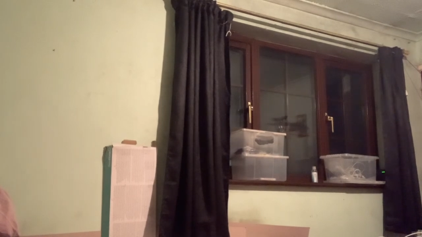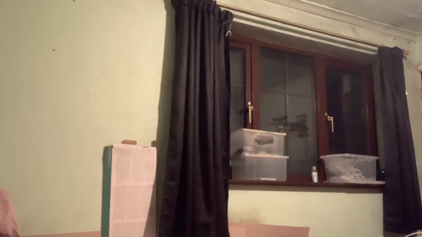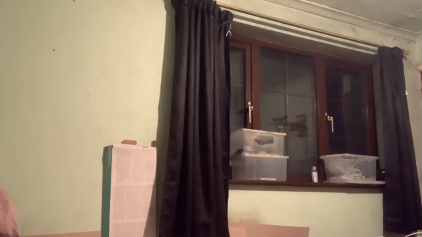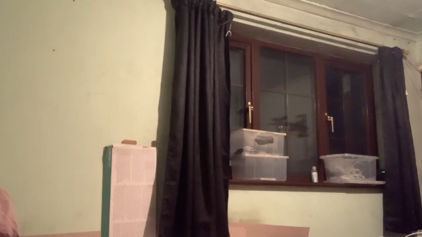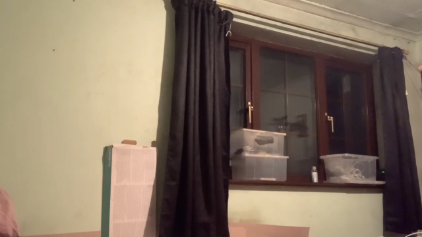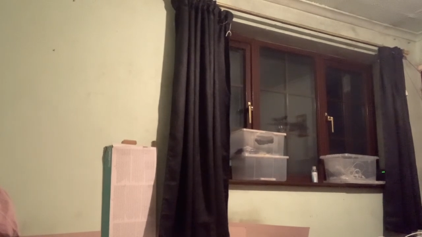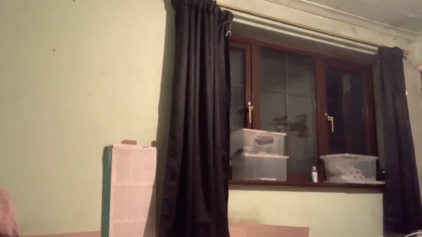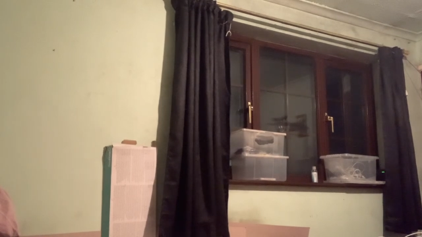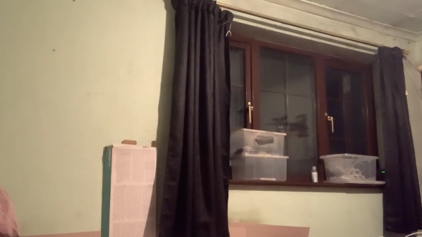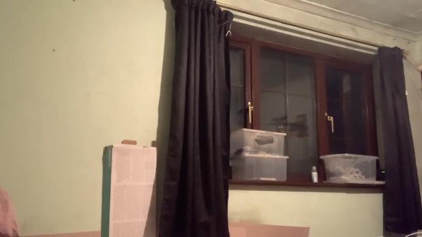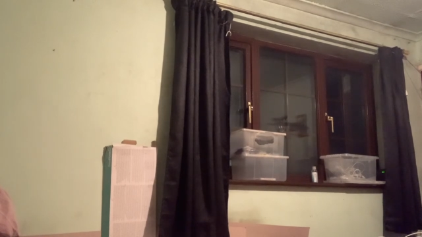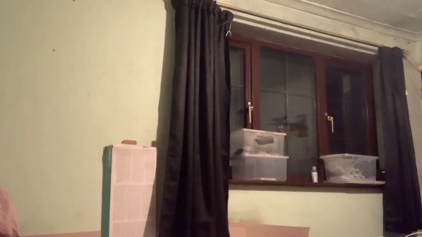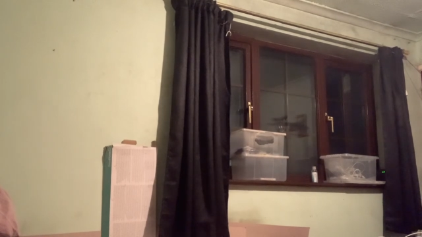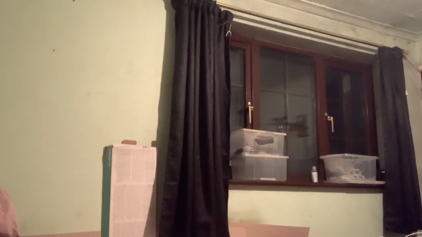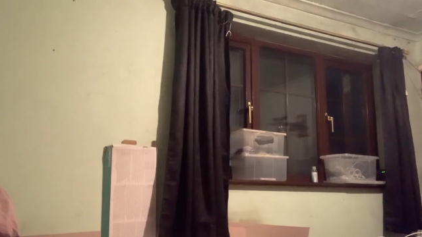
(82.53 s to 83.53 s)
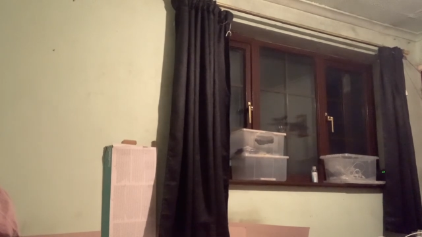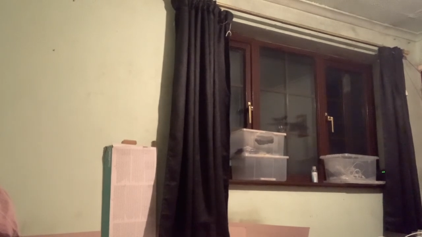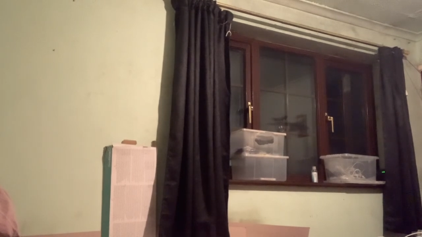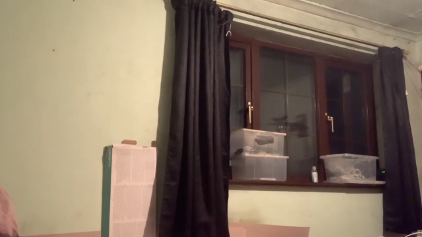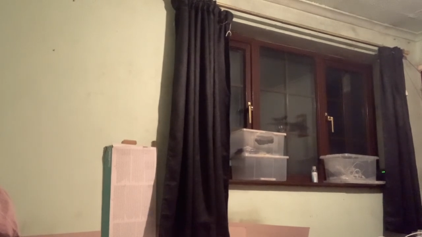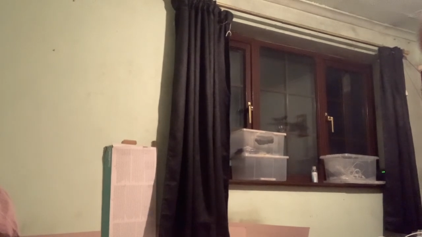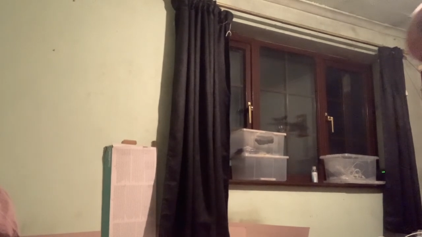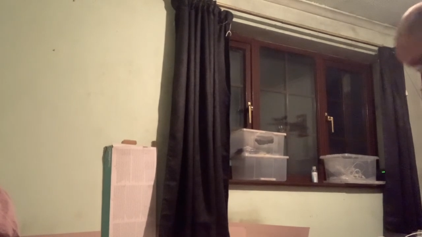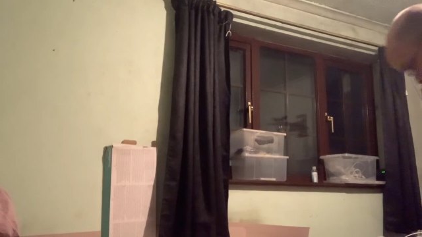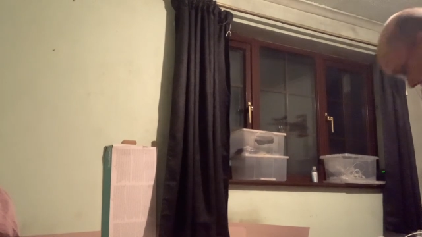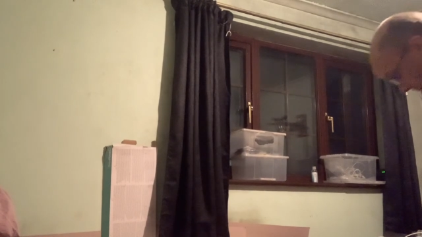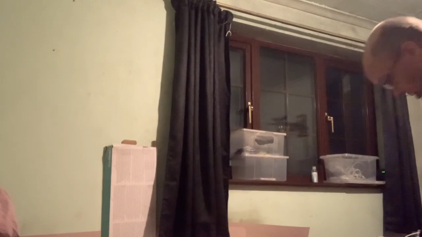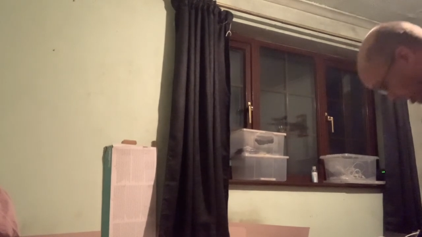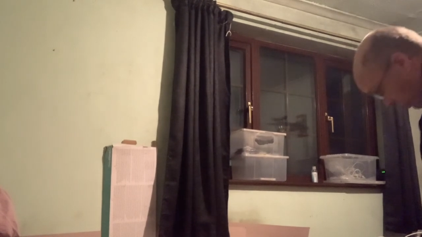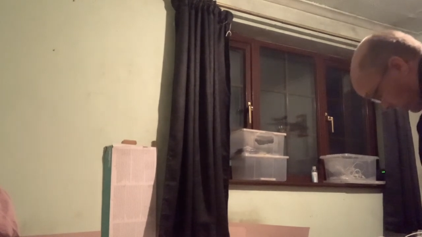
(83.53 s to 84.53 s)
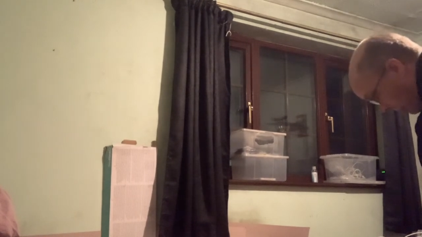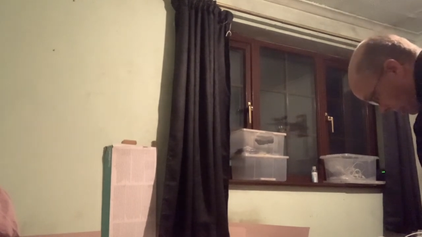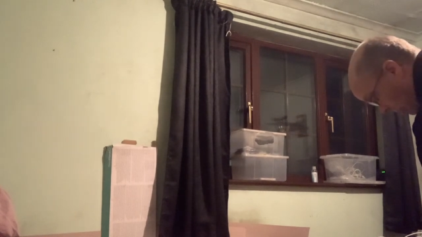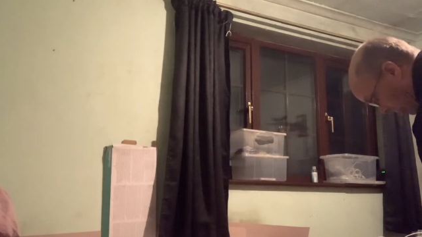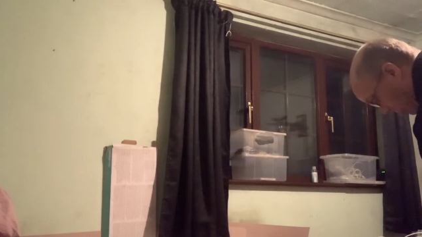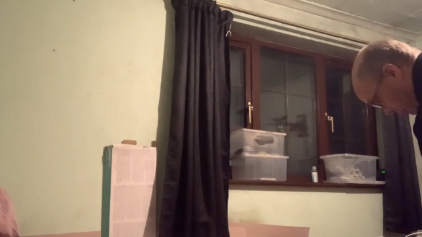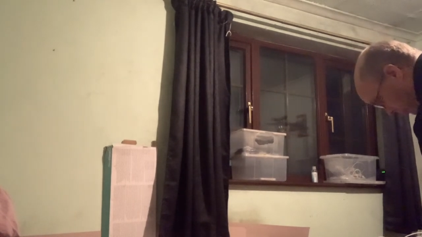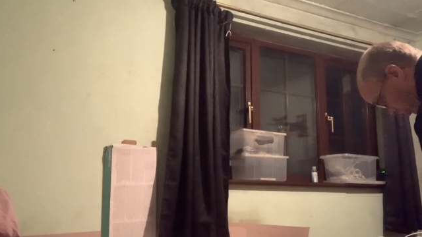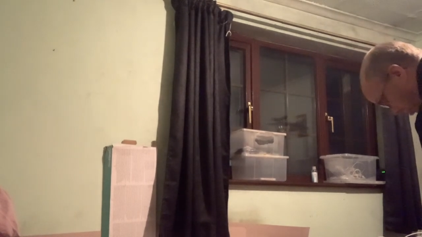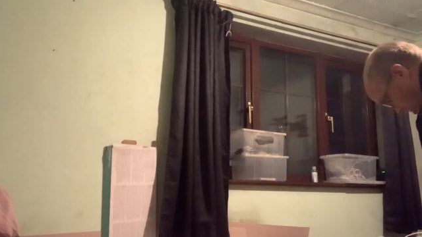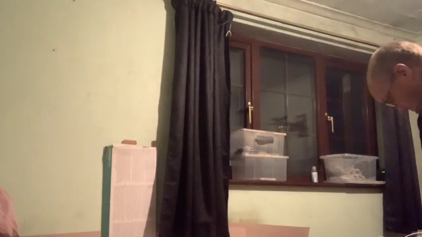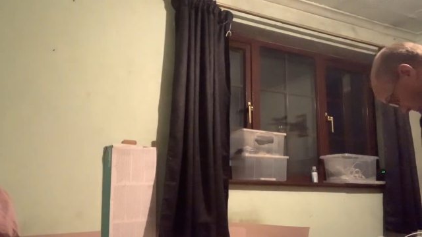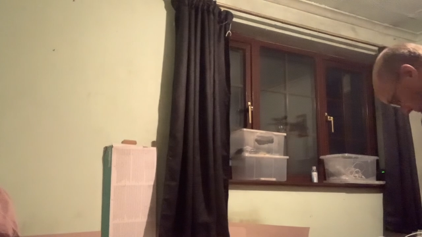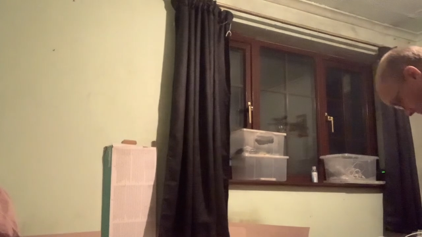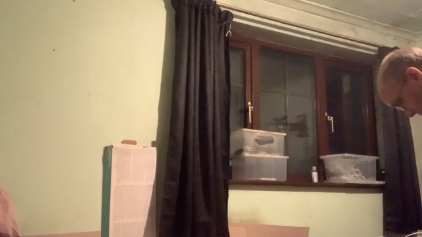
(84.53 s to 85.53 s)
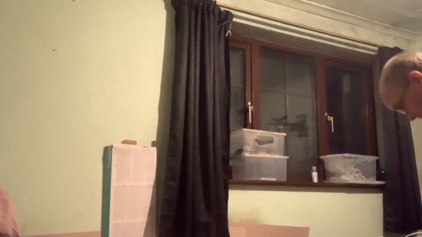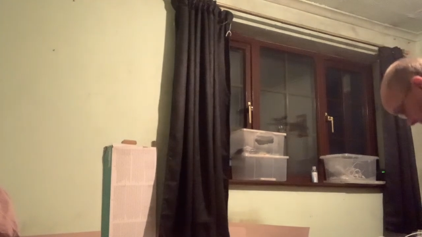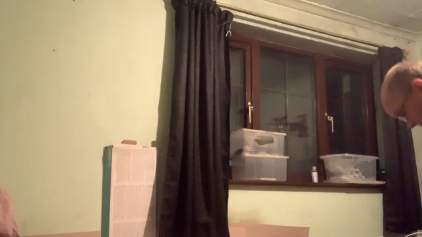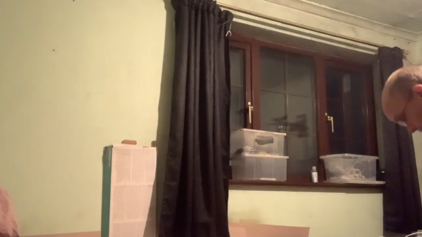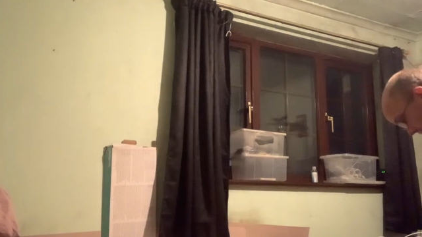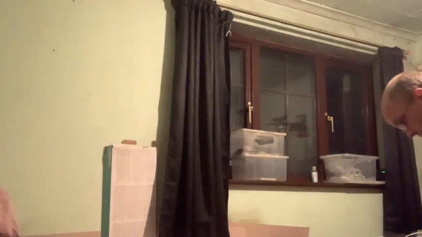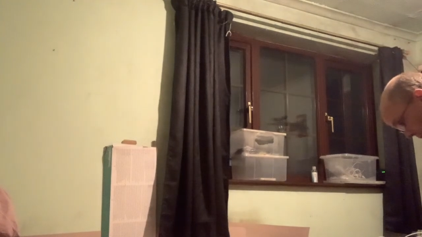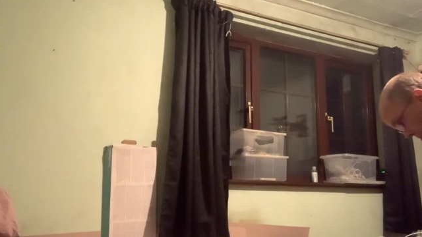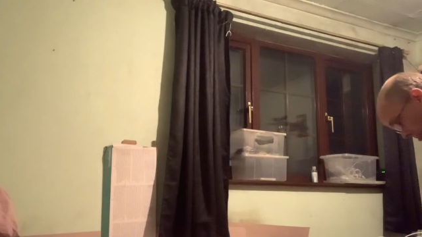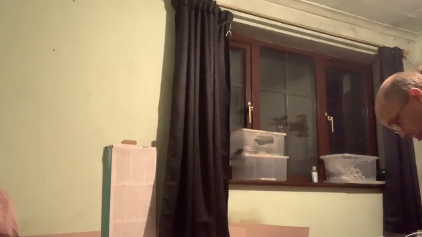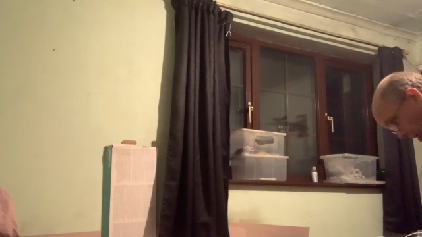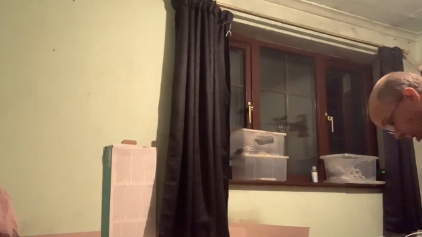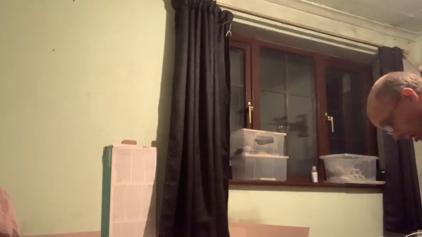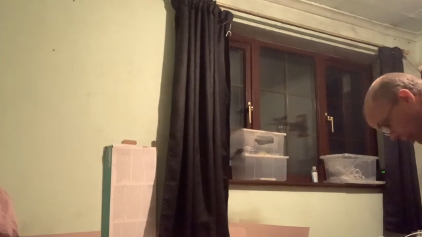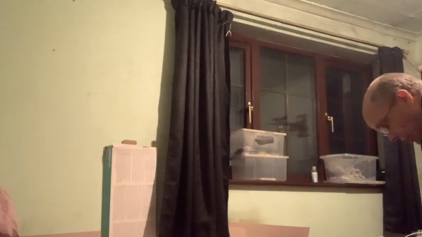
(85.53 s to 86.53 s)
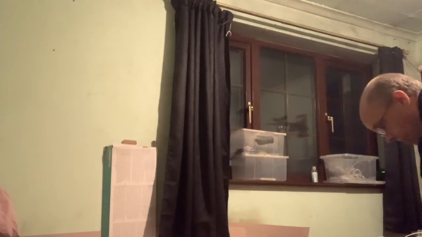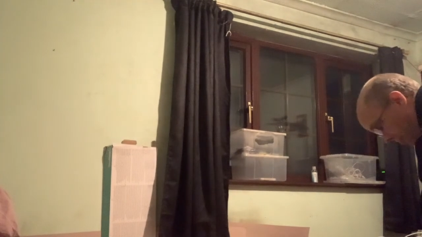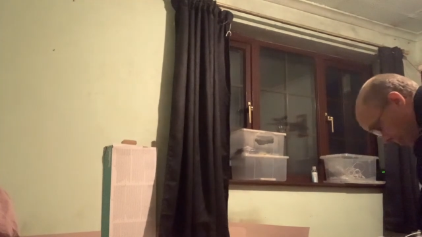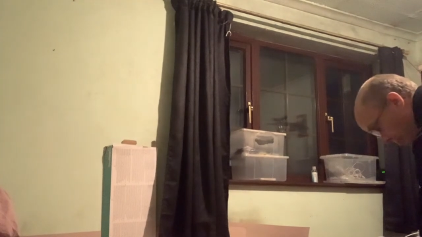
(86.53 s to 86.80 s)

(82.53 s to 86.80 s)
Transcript: (no speaker visible)